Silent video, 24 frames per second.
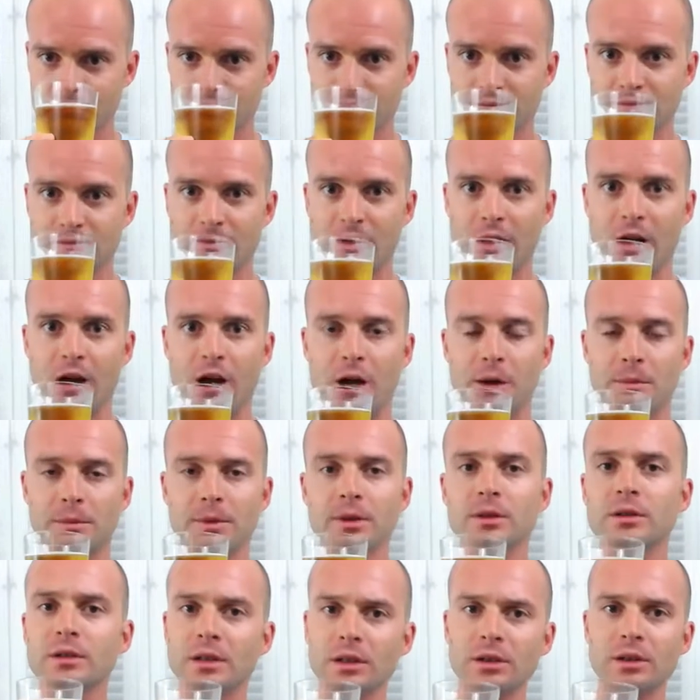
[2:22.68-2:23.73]

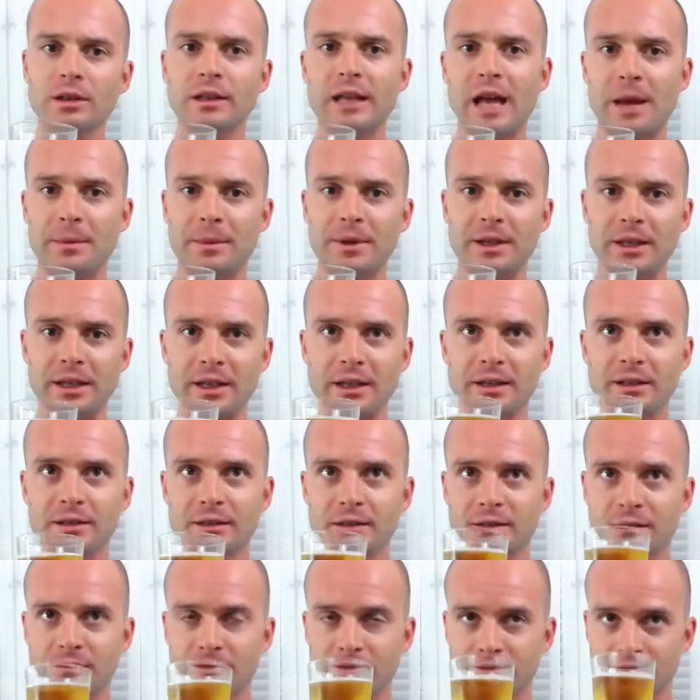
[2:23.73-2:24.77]
Little lemony.
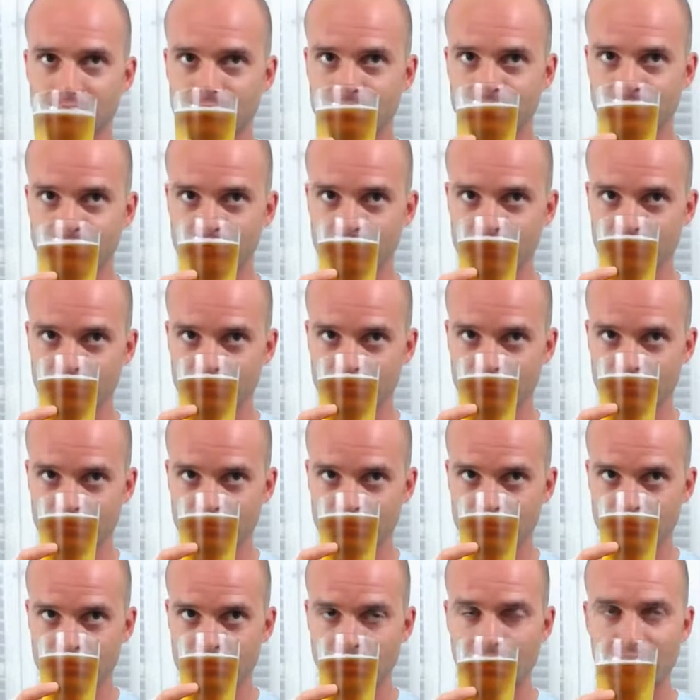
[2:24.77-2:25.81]

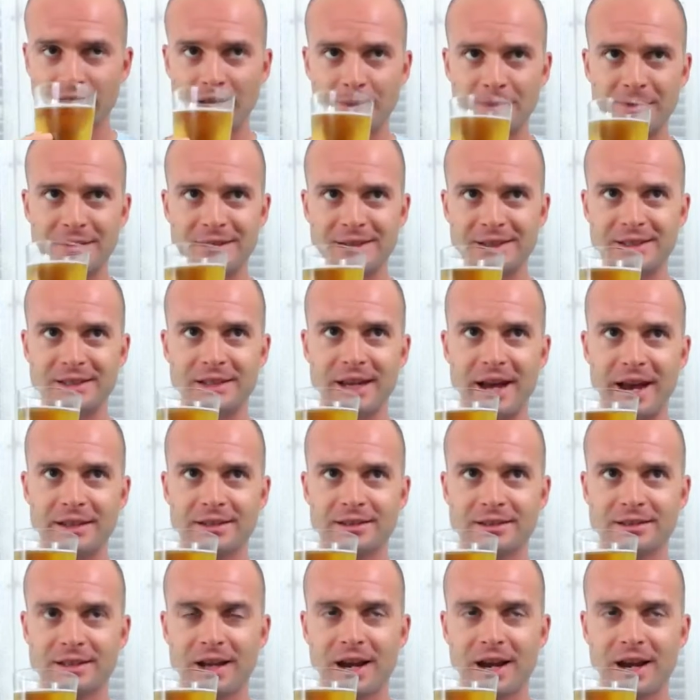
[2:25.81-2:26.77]
A lemon zest.